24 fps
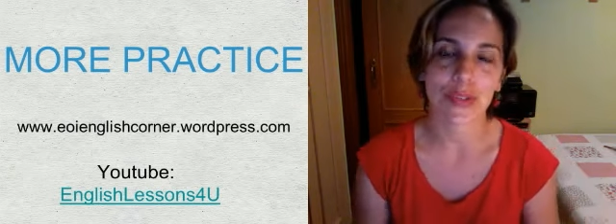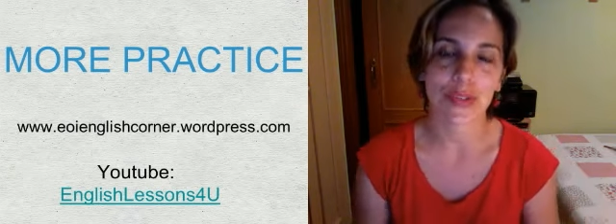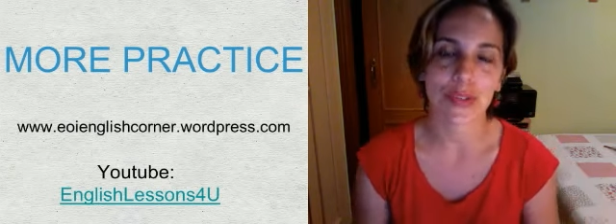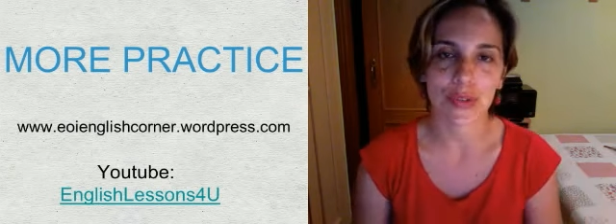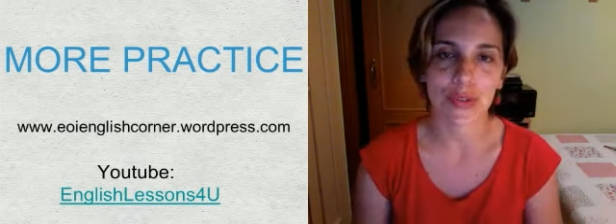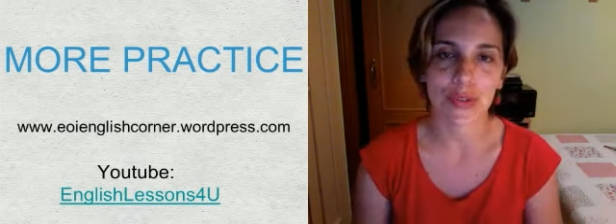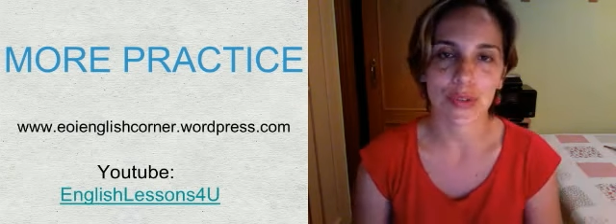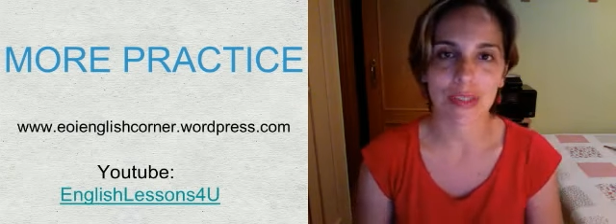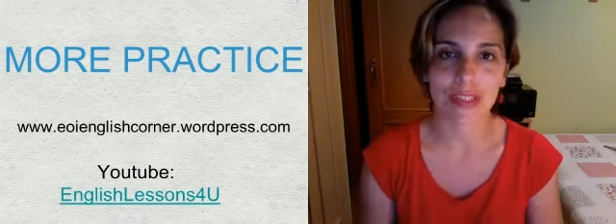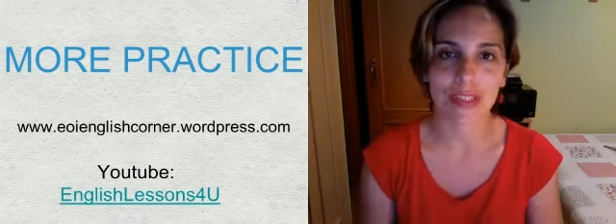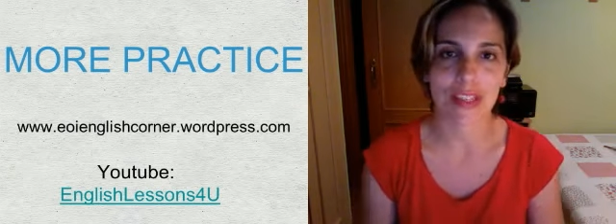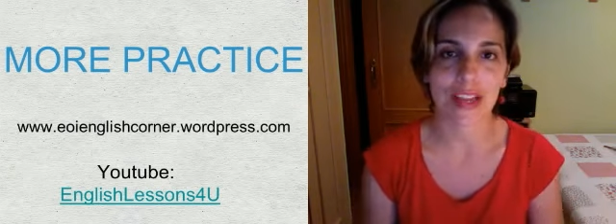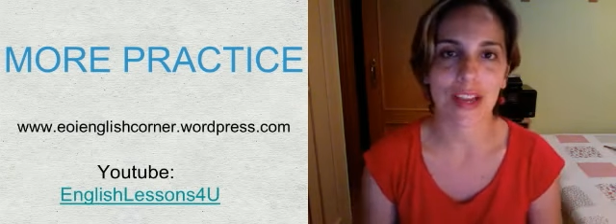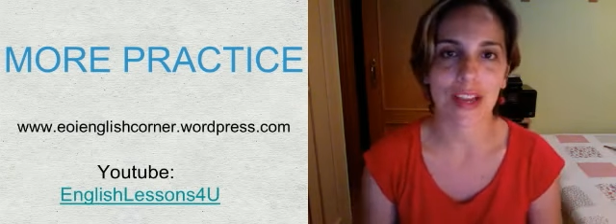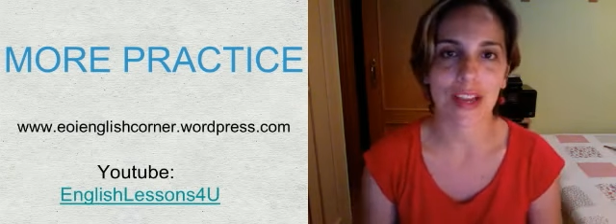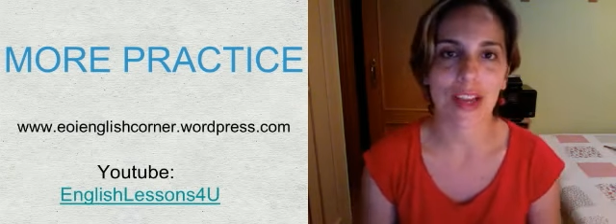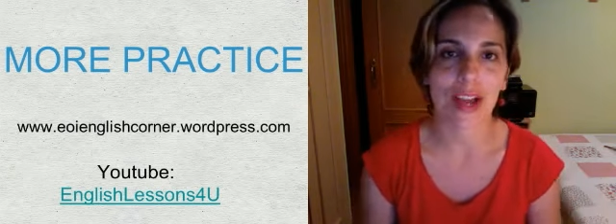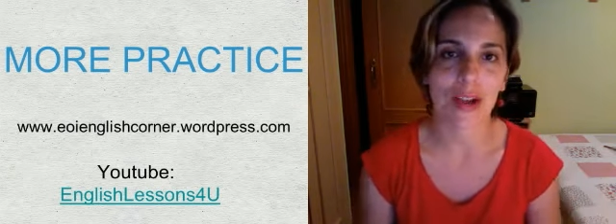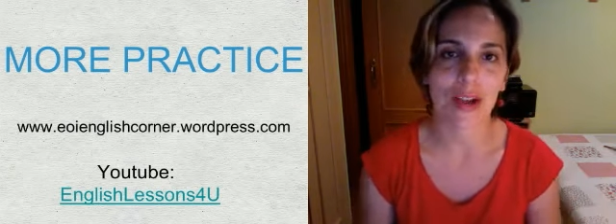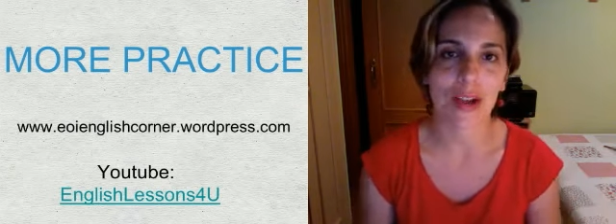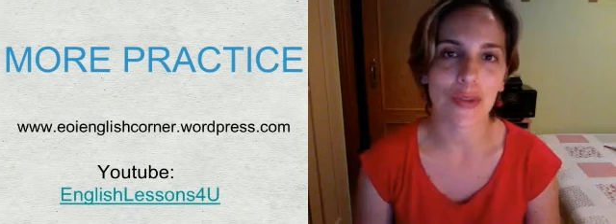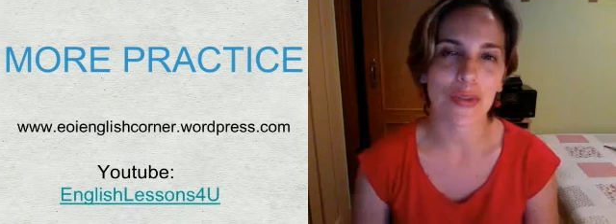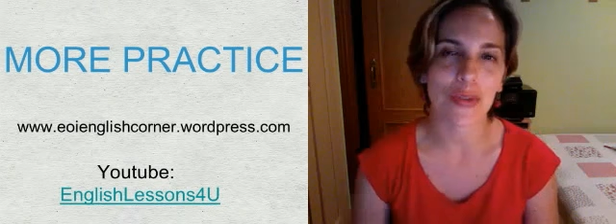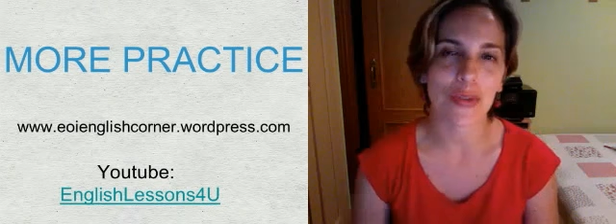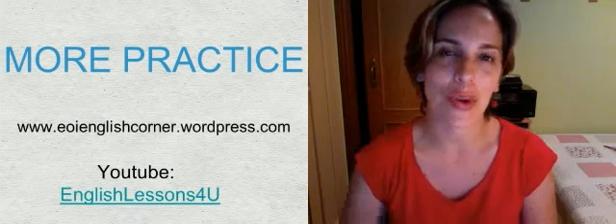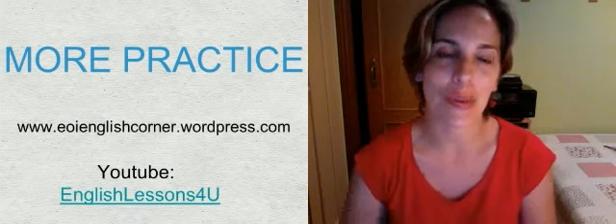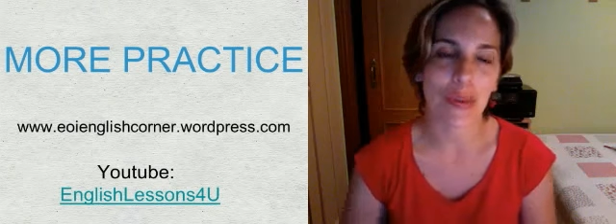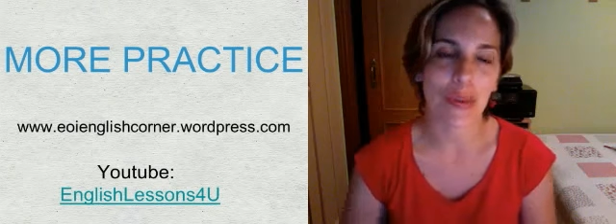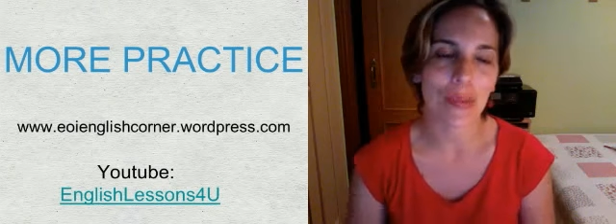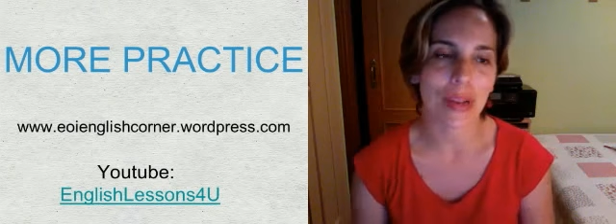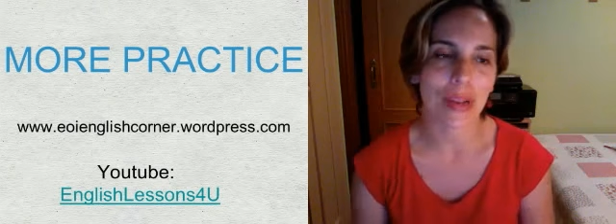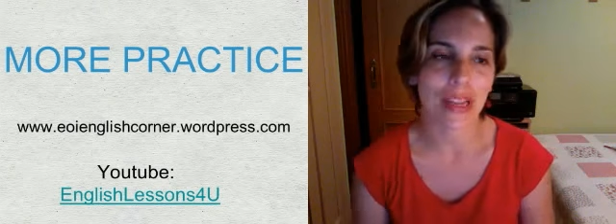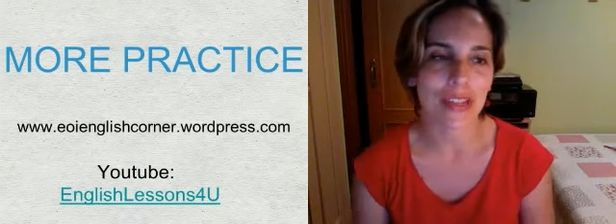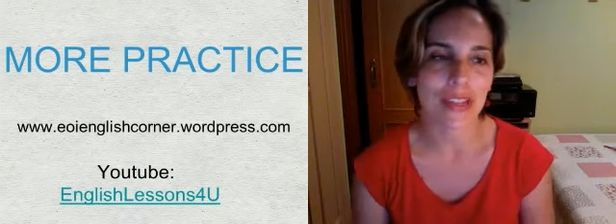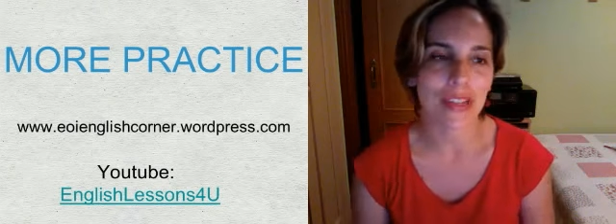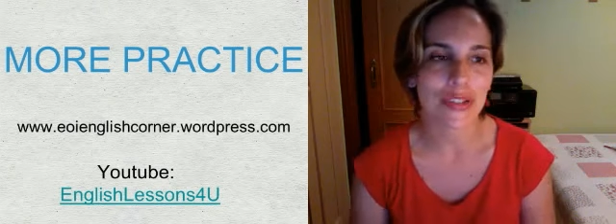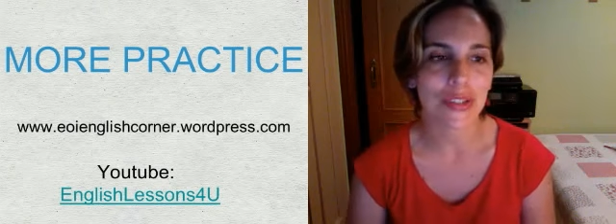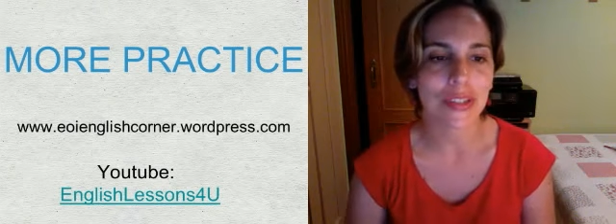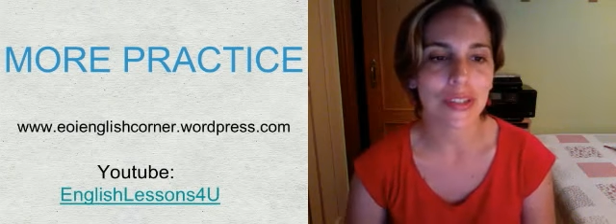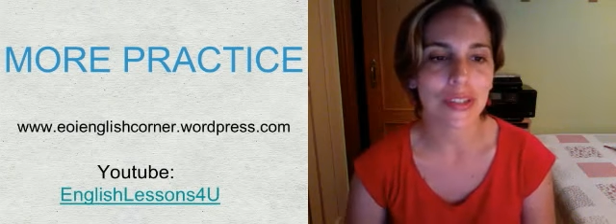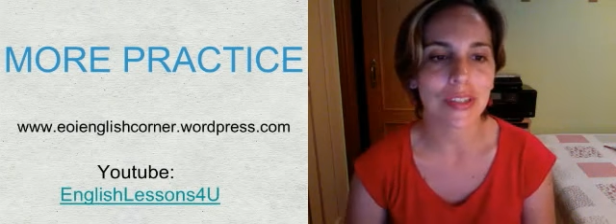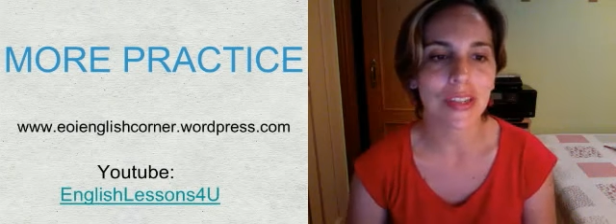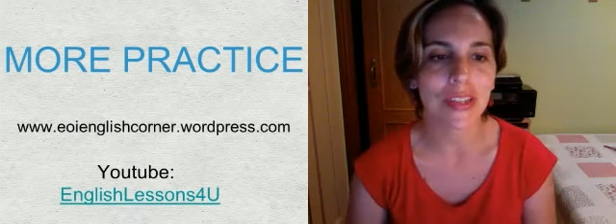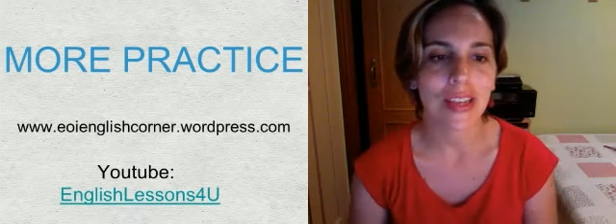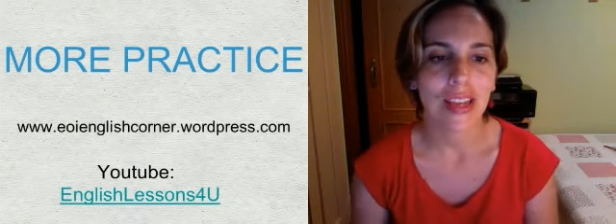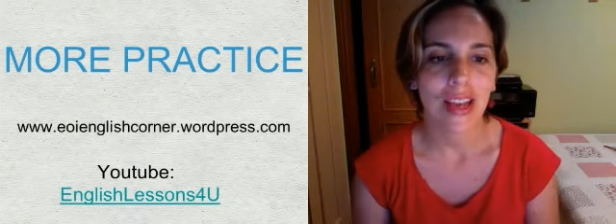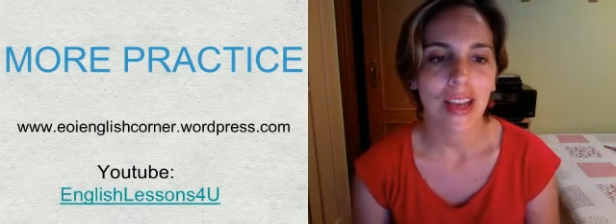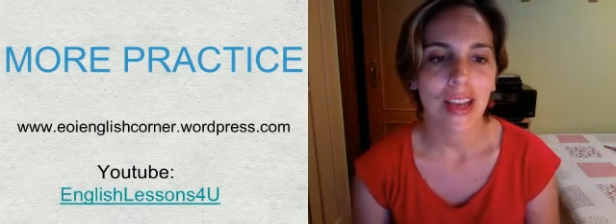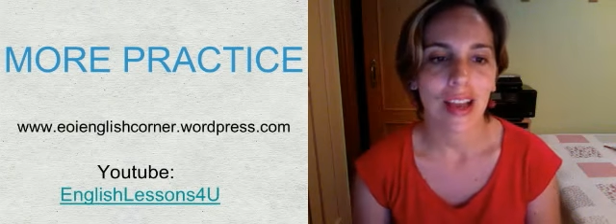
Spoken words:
So it's a good combination.